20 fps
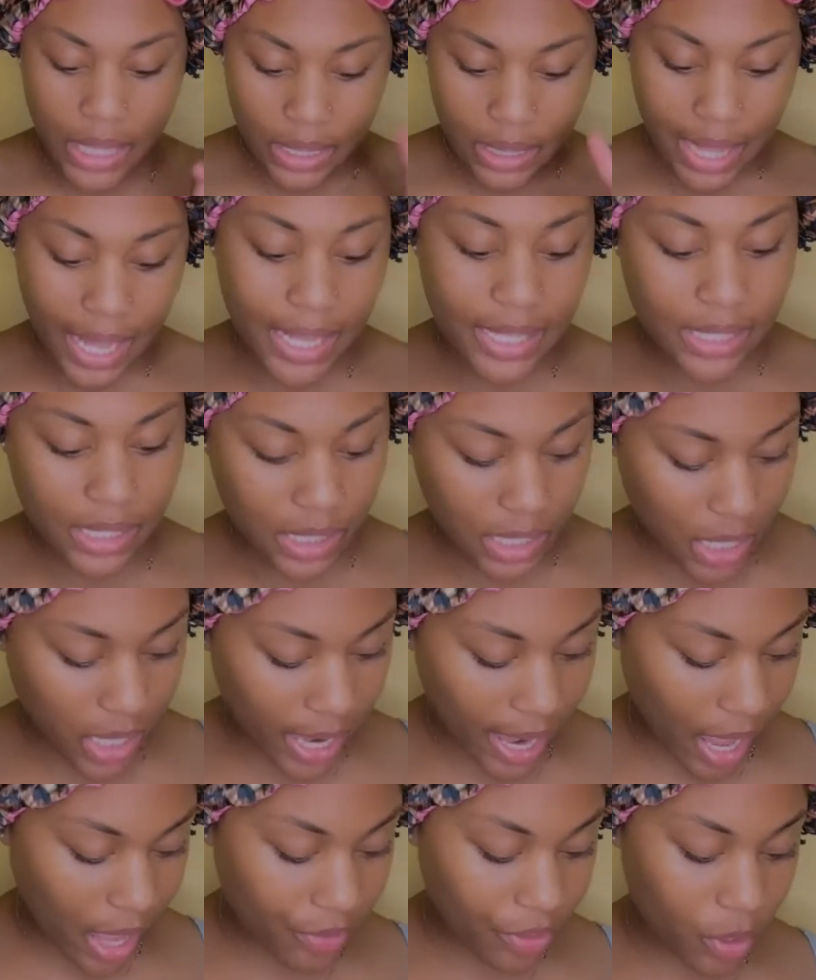that's
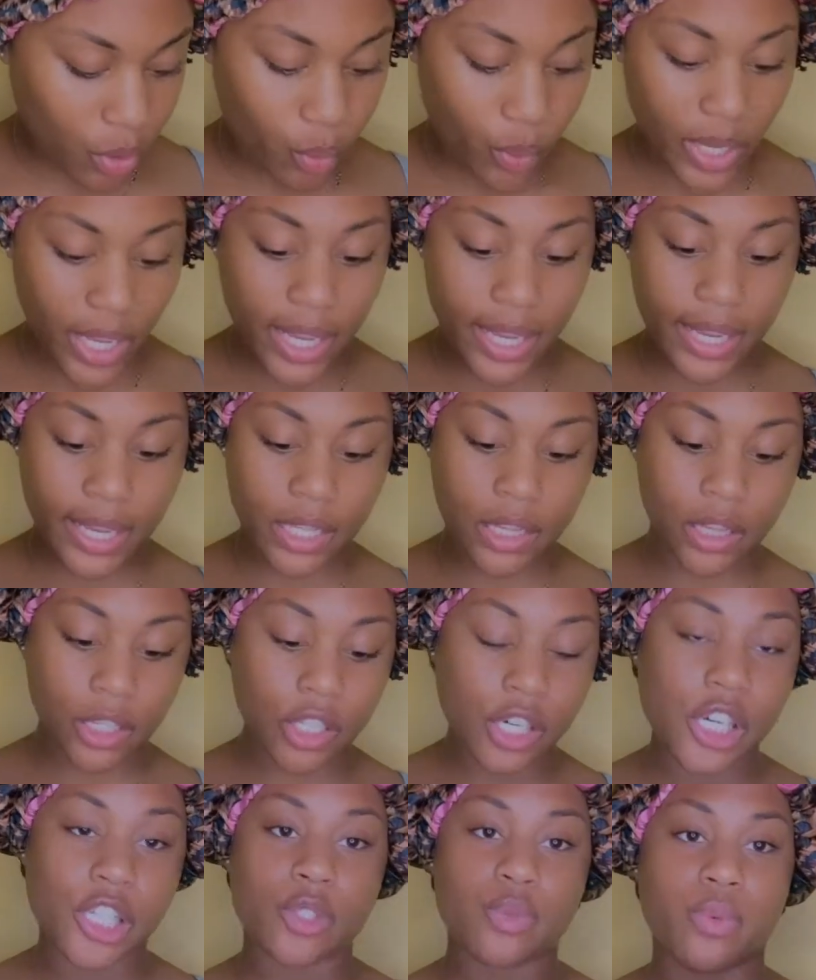how the wig
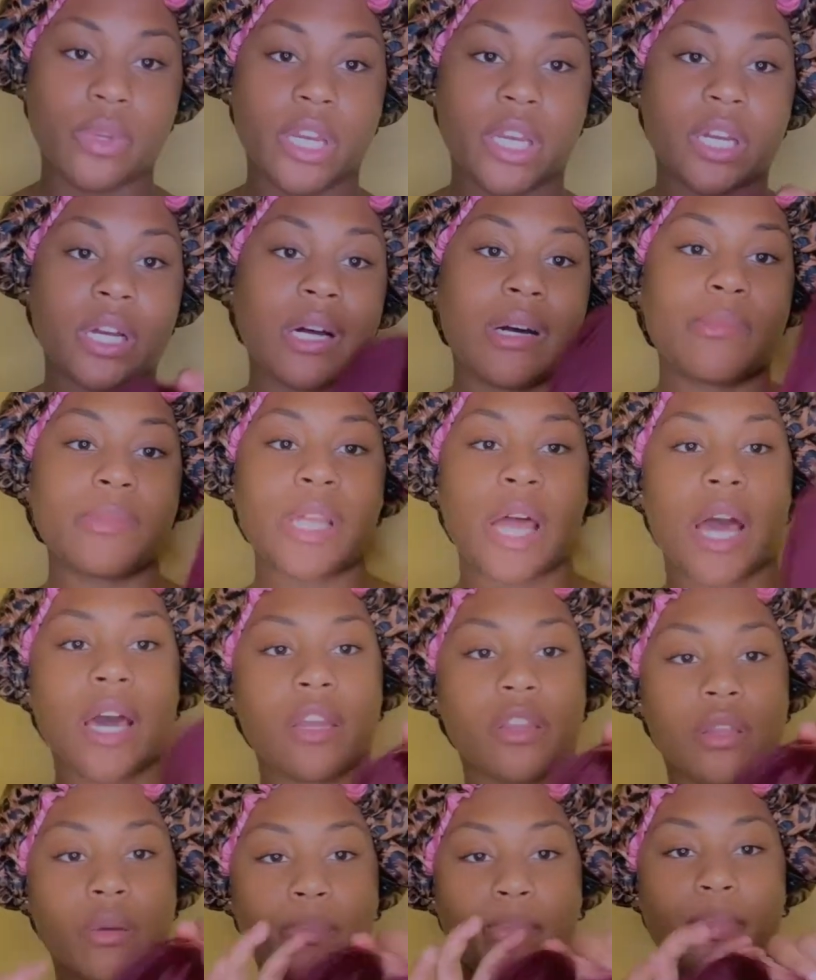looks when it comes
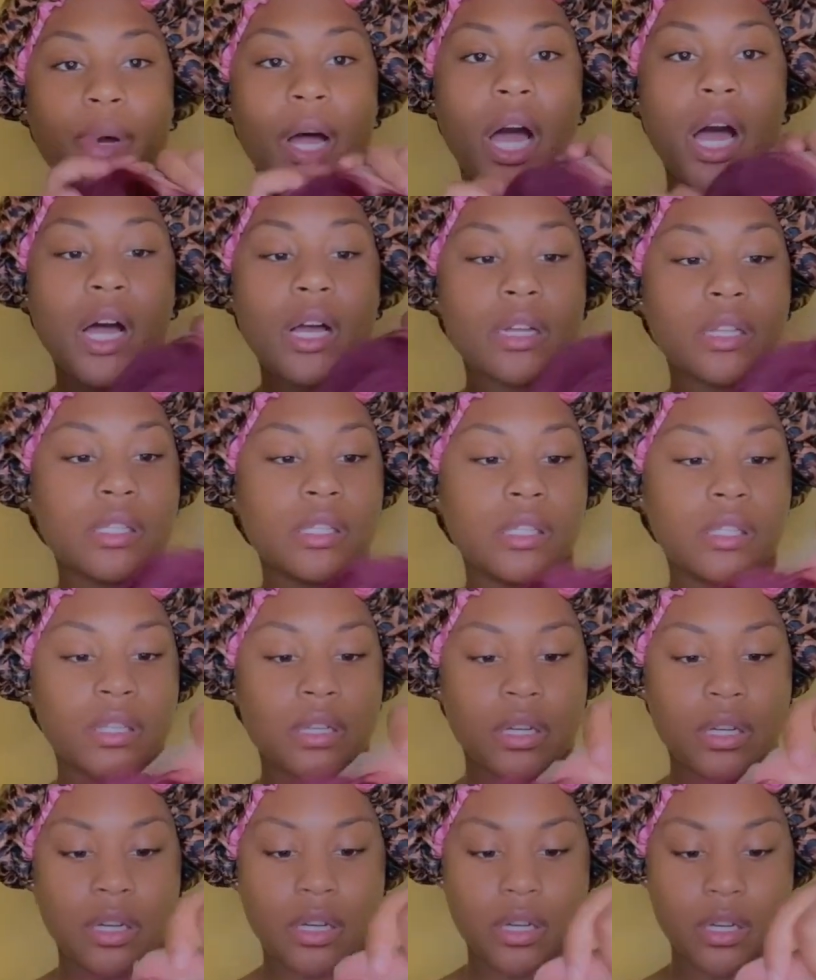out of the box.
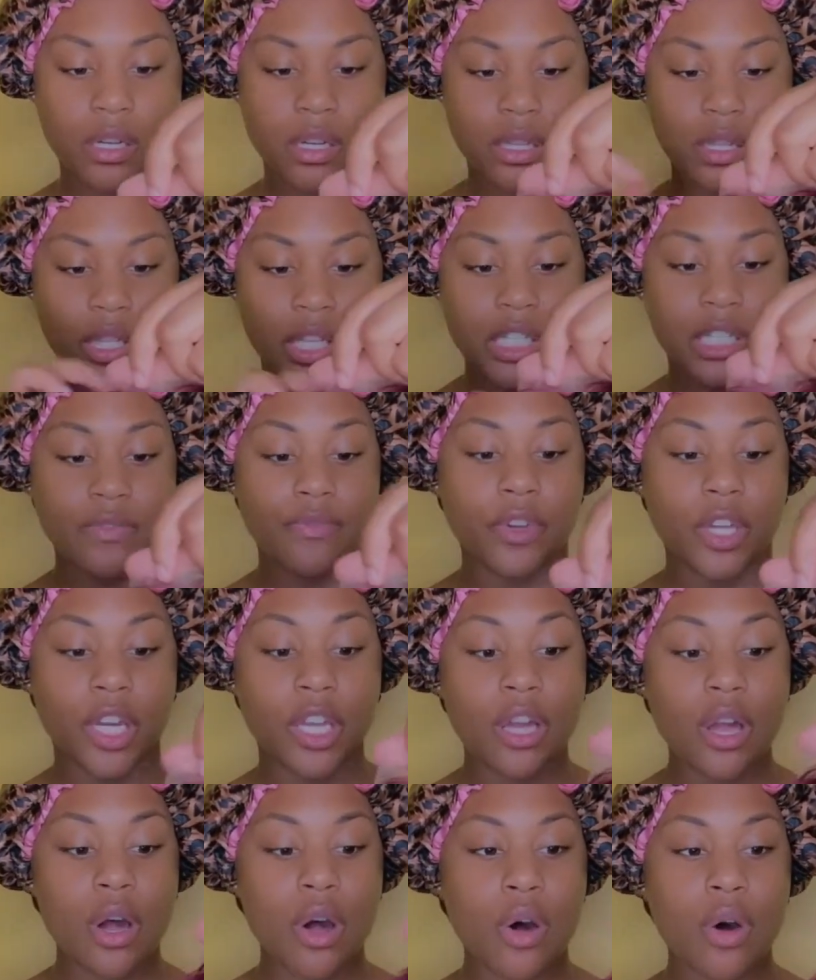This
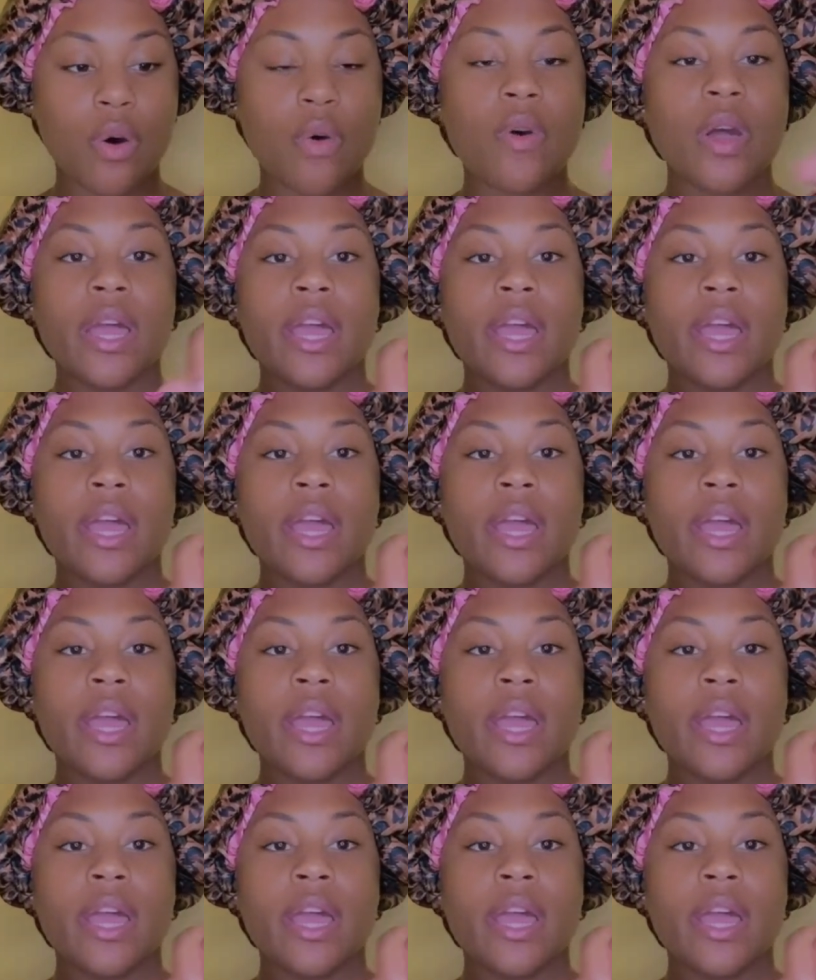video